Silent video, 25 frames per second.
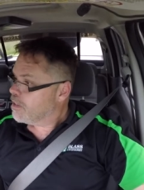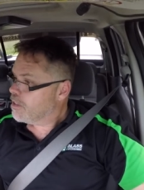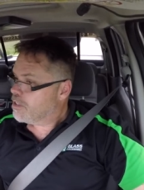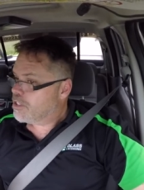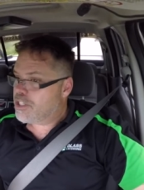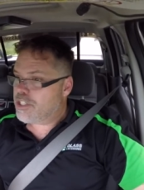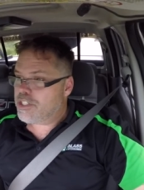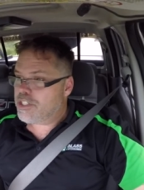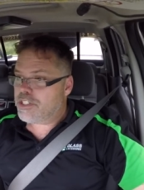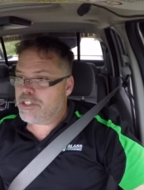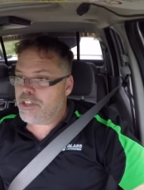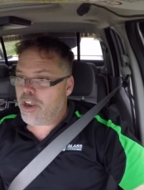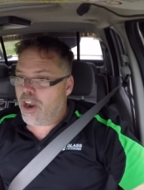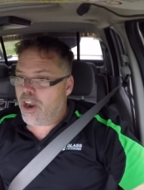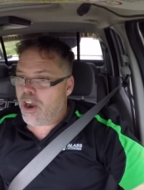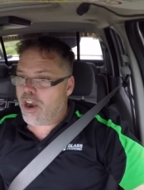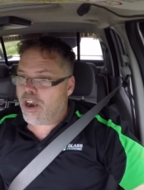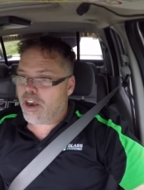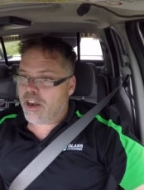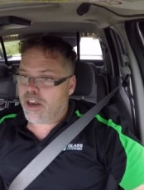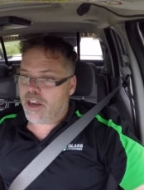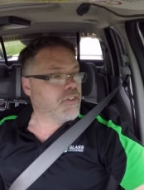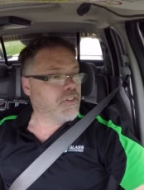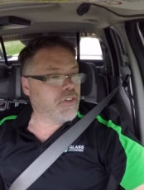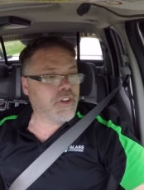She's
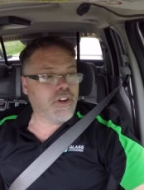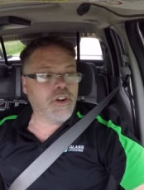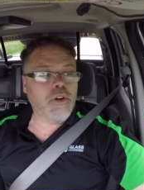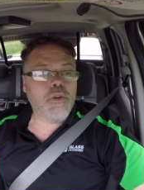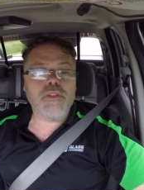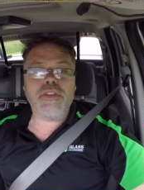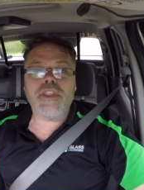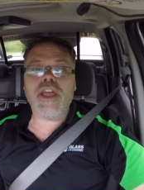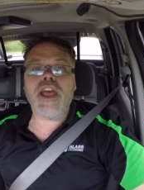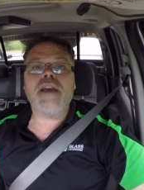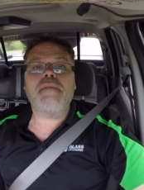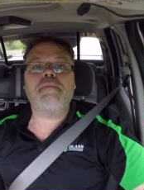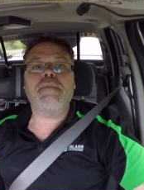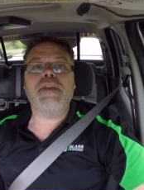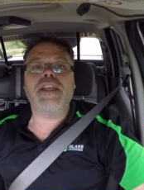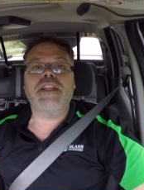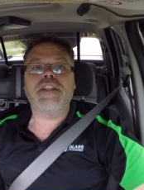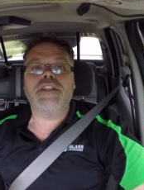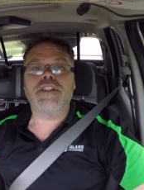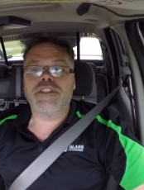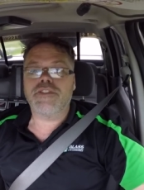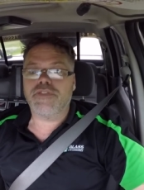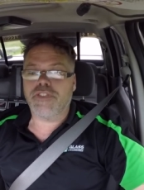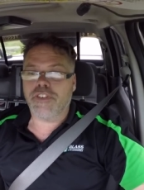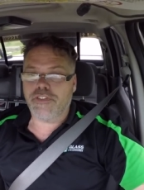dark. So you know what that
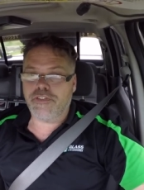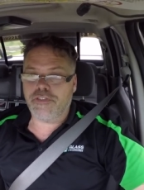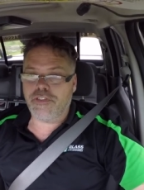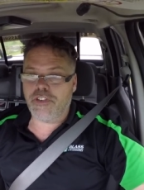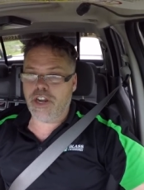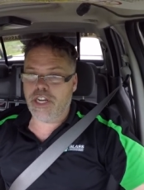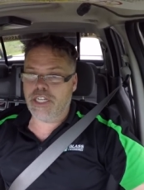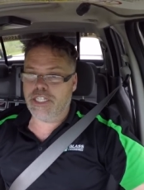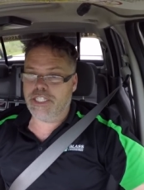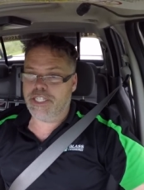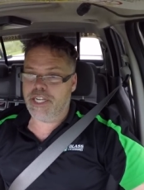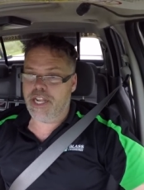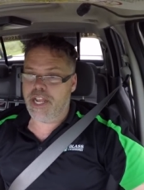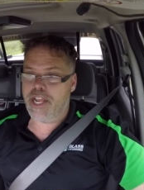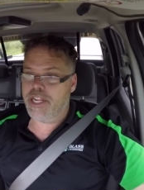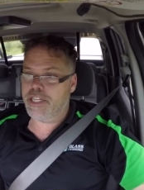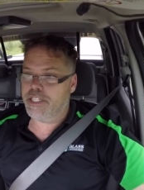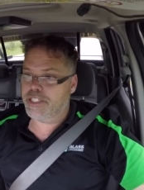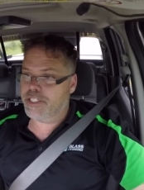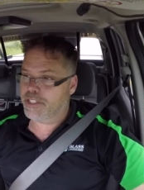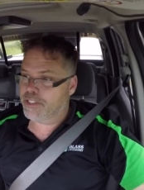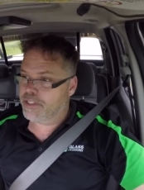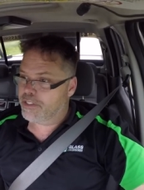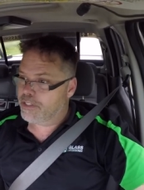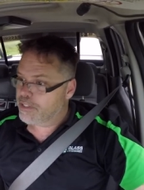means, for freak's
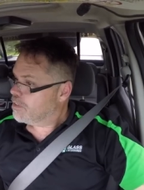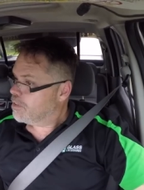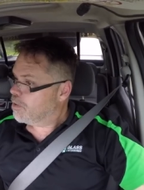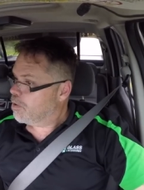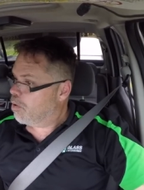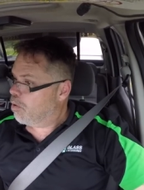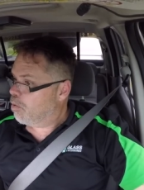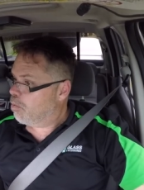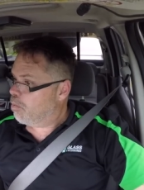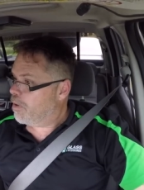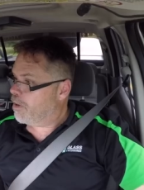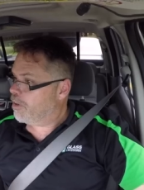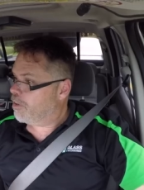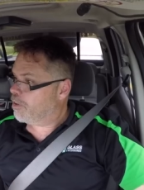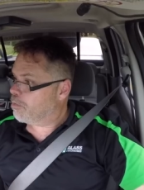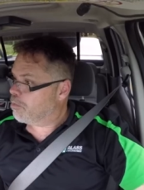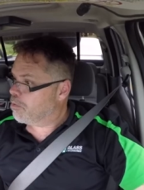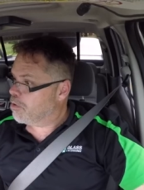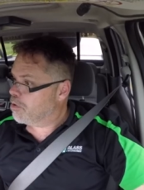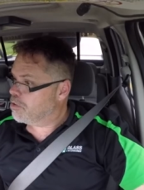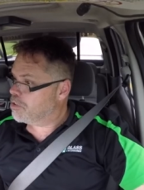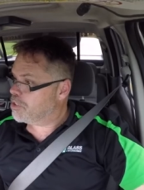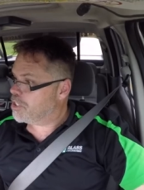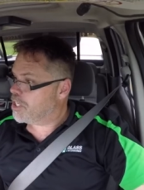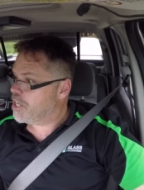sakes. The little winter
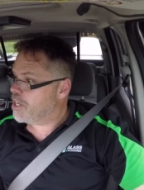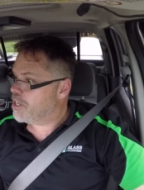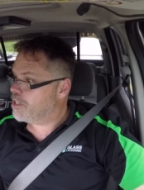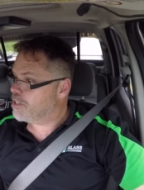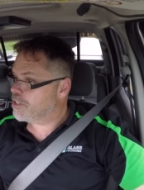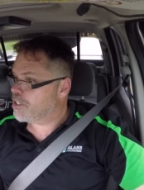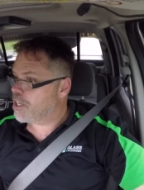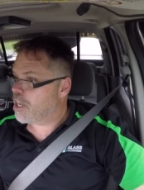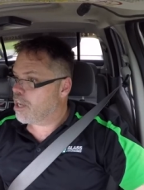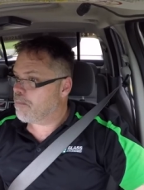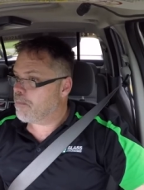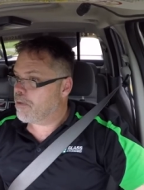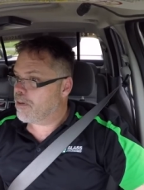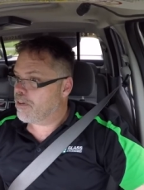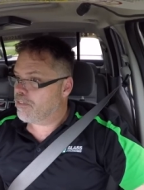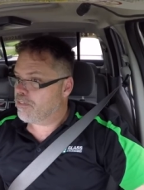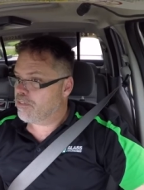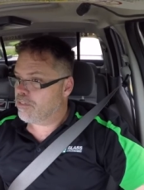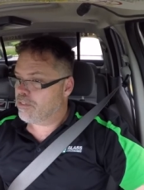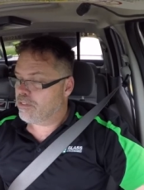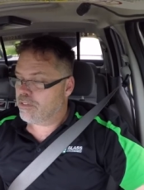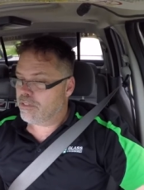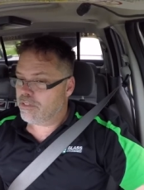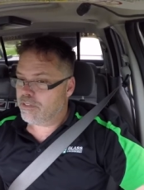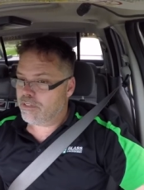rooski is coming.
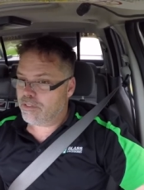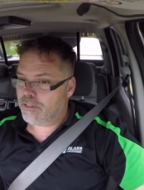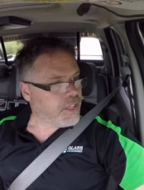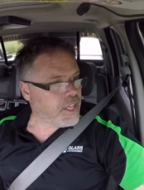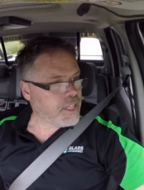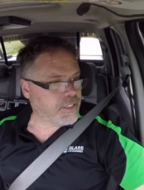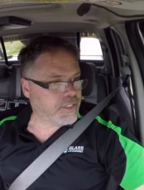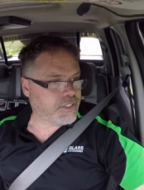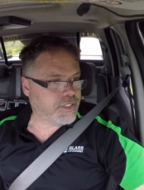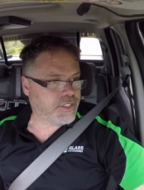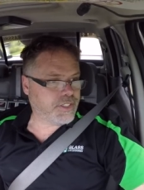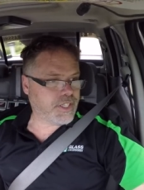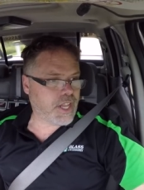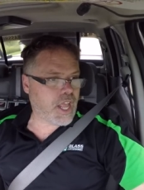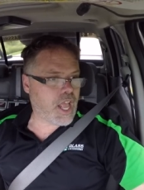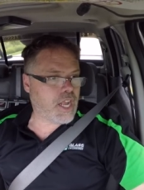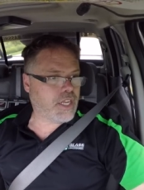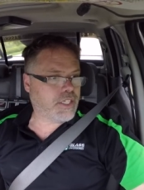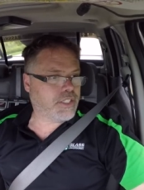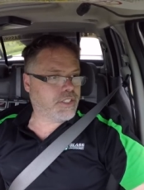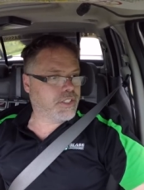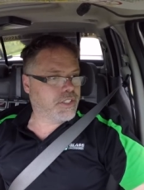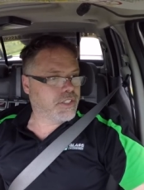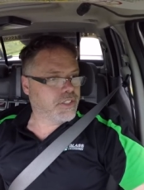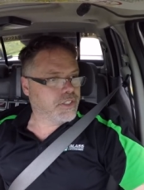It
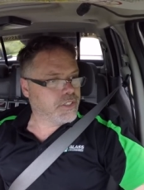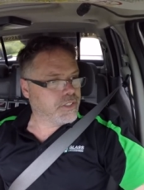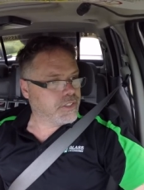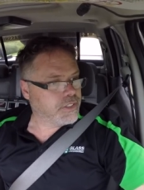sucks.